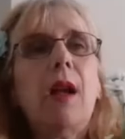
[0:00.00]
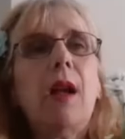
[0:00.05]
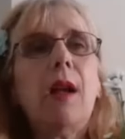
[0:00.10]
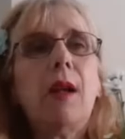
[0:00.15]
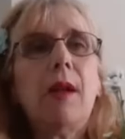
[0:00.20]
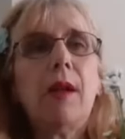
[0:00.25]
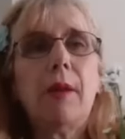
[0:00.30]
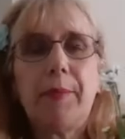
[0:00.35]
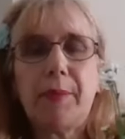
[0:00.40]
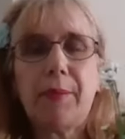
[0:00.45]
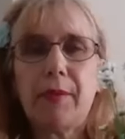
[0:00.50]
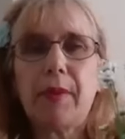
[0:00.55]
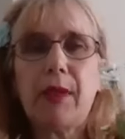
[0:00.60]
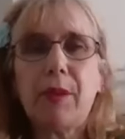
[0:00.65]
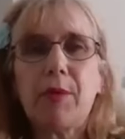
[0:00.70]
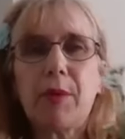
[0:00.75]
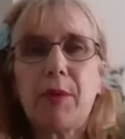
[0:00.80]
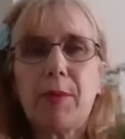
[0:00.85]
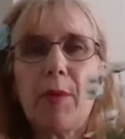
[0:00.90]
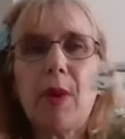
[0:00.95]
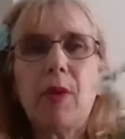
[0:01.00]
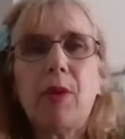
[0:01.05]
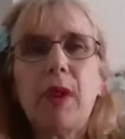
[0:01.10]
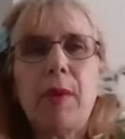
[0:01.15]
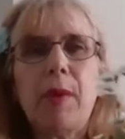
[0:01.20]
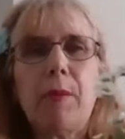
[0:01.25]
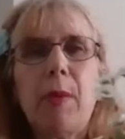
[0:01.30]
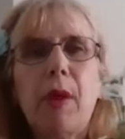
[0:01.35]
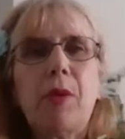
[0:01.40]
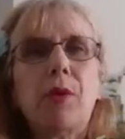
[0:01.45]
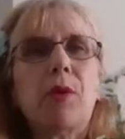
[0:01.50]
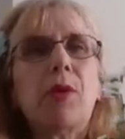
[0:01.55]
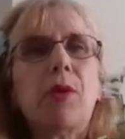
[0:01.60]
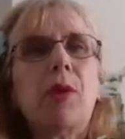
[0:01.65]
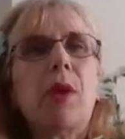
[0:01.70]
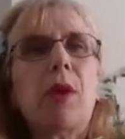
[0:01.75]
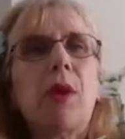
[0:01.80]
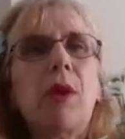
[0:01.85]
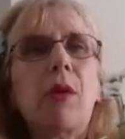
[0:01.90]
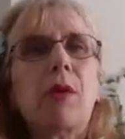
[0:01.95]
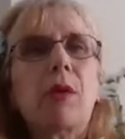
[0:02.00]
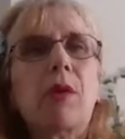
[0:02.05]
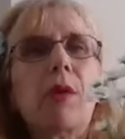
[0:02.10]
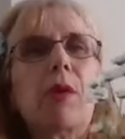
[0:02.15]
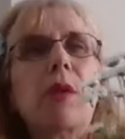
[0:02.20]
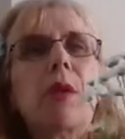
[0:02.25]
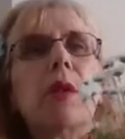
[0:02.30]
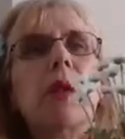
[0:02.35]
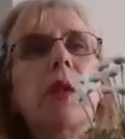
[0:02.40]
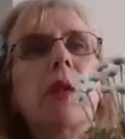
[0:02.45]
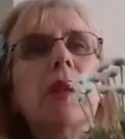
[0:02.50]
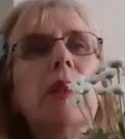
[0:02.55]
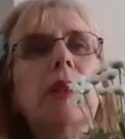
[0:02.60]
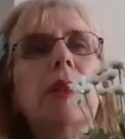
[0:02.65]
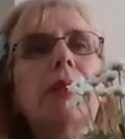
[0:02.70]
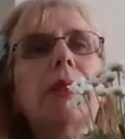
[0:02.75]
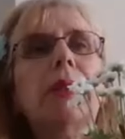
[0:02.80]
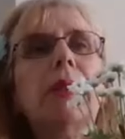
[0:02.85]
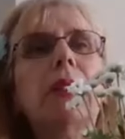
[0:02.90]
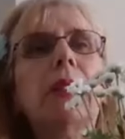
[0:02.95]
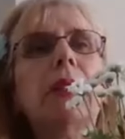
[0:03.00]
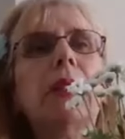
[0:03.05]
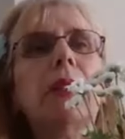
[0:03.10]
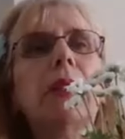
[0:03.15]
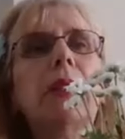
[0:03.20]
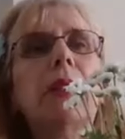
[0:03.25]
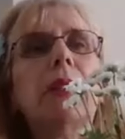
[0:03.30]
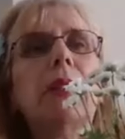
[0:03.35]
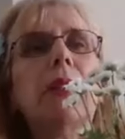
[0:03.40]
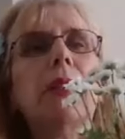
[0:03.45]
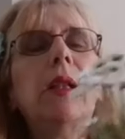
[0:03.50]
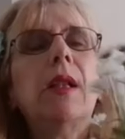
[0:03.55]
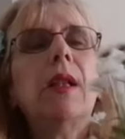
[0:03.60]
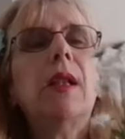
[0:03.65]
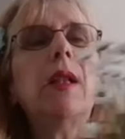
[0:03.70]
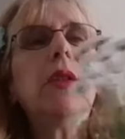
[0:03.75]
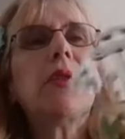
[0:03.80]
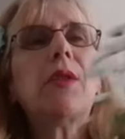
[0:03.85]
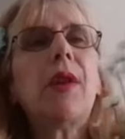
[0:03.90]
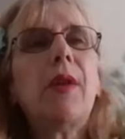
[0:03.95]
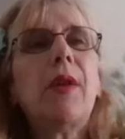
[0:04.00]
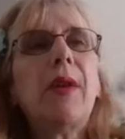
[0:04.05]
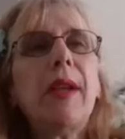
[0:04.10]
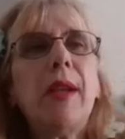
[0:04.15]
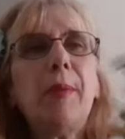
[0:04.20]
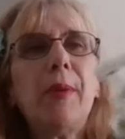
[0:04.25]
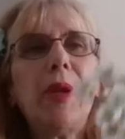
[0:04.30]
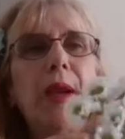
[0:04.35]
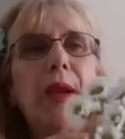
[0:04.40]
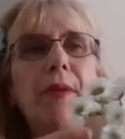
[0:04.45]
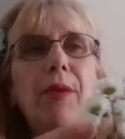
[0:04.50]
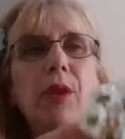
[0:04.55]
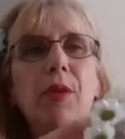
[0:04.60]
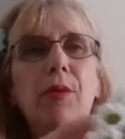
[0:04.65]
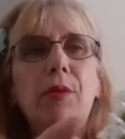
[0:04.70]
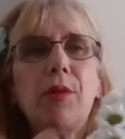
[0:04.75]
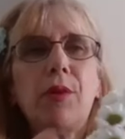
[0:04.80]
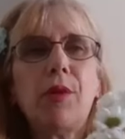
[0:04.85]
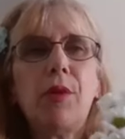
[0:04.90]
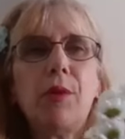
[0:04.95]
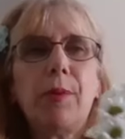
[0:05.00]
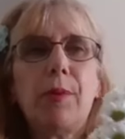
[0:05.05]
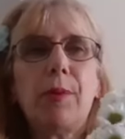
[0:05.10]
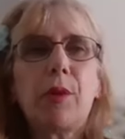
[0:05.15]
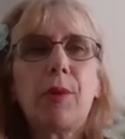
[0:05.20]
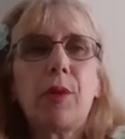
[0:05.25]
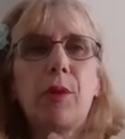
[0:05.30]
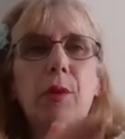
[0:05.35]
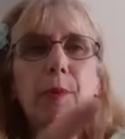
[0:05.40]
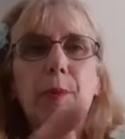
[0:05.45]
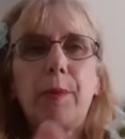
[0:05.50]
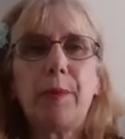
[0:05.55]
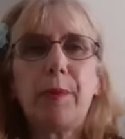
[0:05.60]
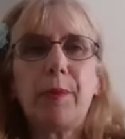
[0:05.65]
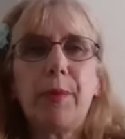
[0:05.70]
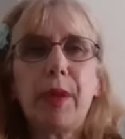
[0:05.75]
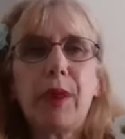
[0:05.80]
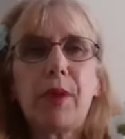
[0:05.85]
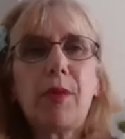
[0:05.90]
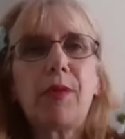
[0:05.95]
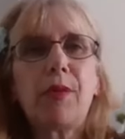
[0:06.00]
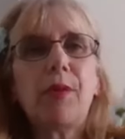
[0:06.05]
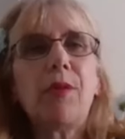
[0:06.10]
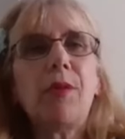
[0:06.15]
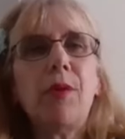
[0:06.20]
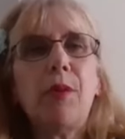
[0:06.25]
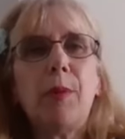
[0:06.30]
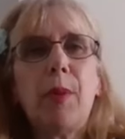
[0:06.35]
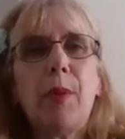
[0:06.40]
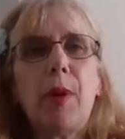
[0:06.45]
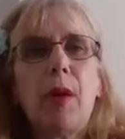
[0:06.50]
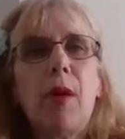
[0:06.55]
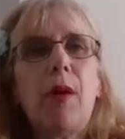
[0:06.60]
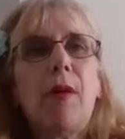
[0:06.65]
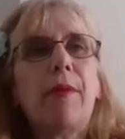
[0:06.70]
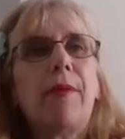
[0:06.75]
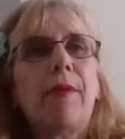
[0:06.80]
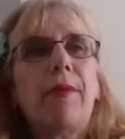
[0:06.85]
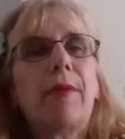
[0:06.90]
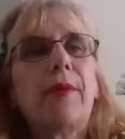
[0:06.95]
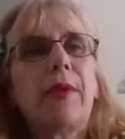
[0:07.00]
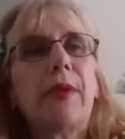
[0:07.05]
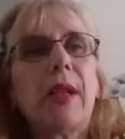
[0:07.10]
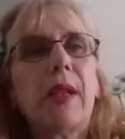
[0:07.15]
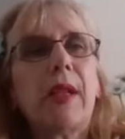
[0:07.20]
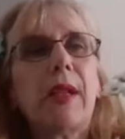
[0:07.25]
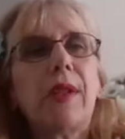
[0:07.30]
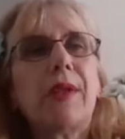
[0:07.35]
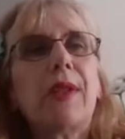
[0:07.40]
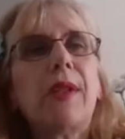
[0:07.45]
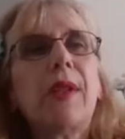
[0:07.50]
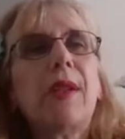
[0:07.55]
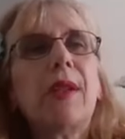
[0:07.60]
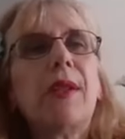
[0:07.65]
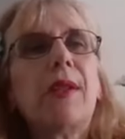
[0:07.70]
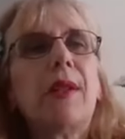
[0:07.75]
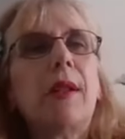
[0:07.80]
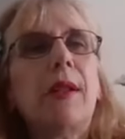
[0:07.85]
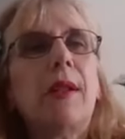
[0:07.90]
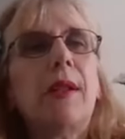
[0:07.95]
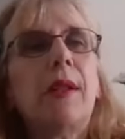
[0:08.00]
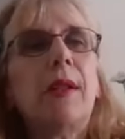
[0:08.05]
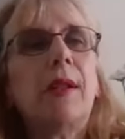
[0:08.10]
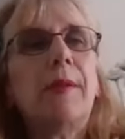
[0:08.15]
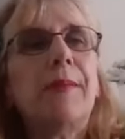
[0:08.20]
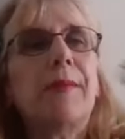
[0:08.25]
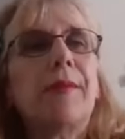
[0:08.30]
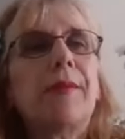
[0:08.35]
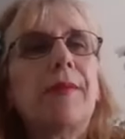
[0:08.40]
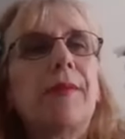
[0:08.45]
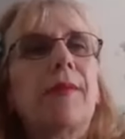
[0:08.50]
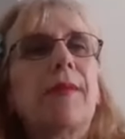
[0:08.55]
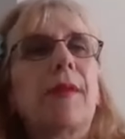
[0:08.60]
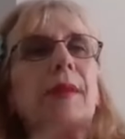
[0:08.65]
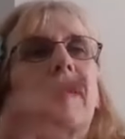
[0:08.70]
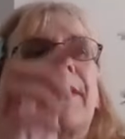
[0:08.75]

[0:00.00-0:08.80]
Um, he was mo- he moaned a lot. Uh, so here we have a group, big group of daisies, um,